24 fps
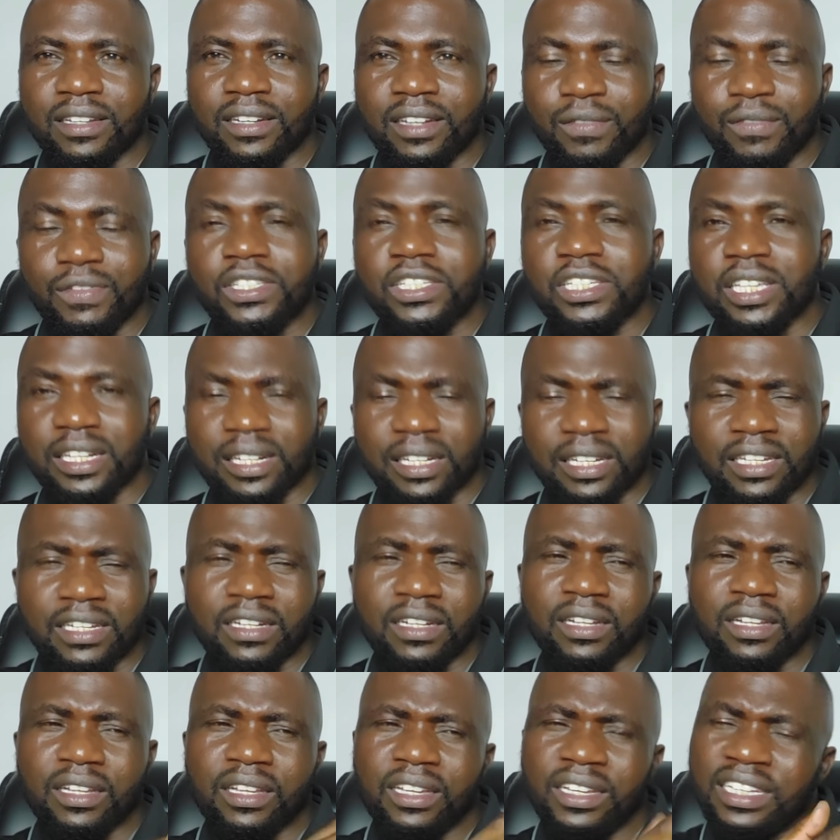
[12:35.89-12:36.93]
Davis
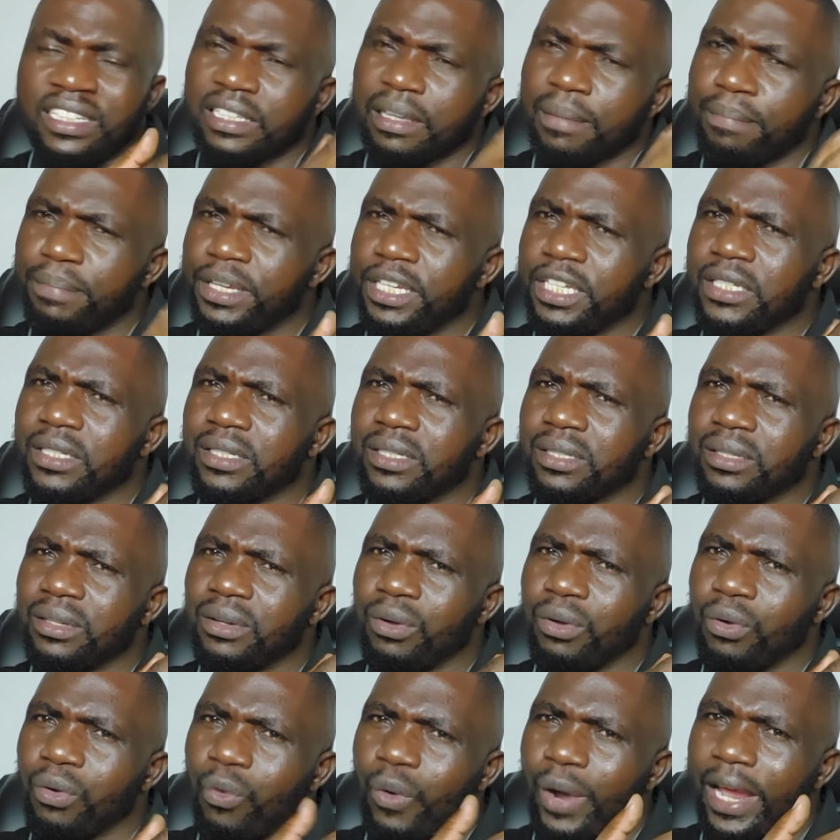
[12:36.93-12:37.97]
Chirir, is a bit
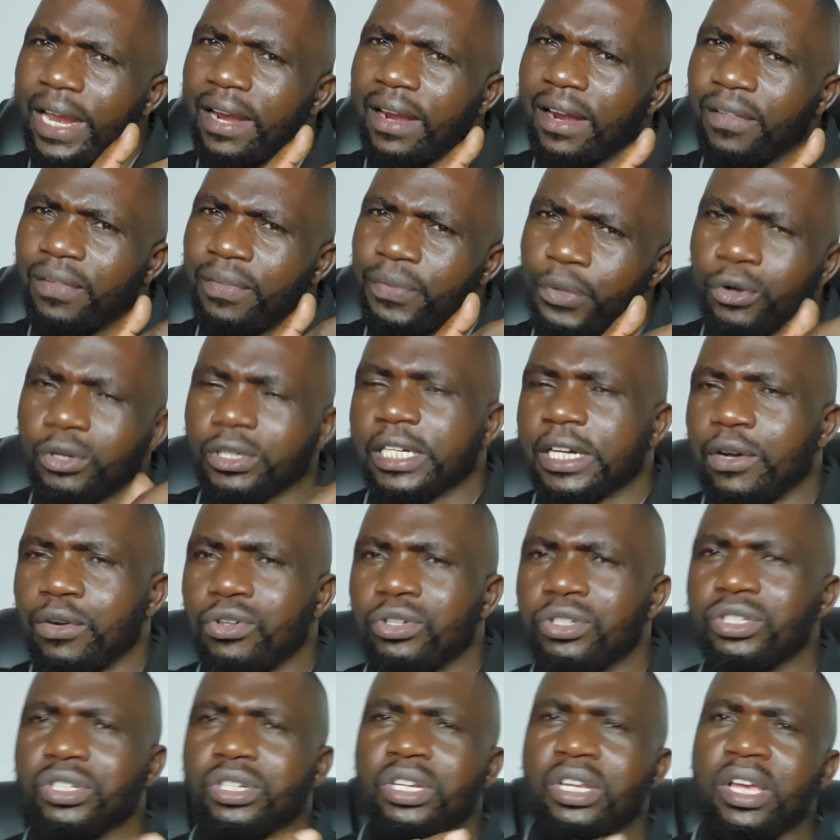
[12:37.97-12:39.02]
well thought
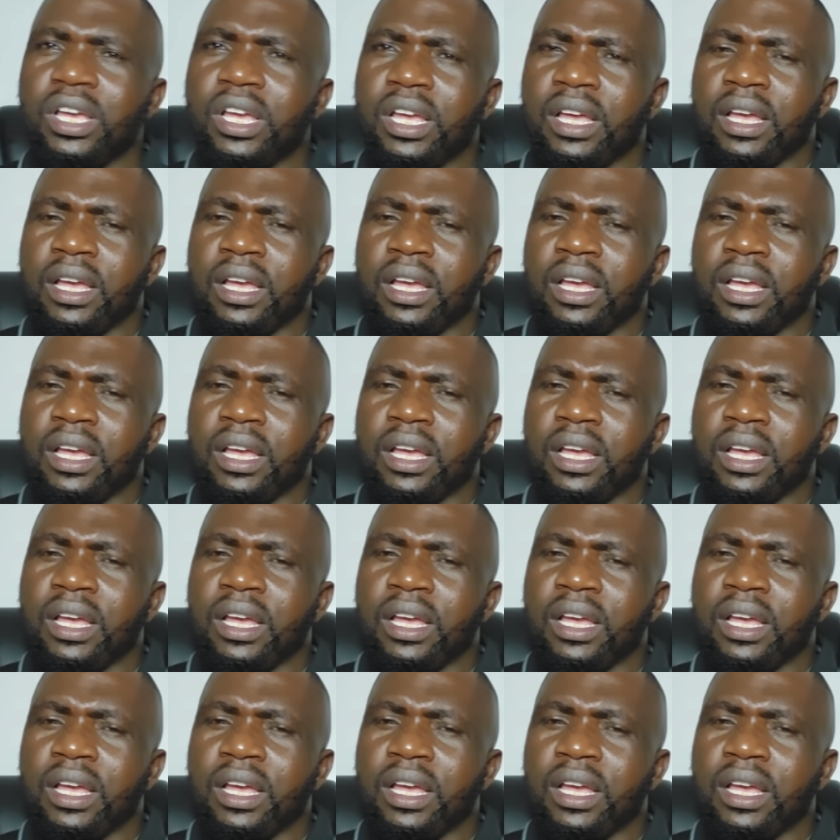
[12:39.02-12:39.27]
out.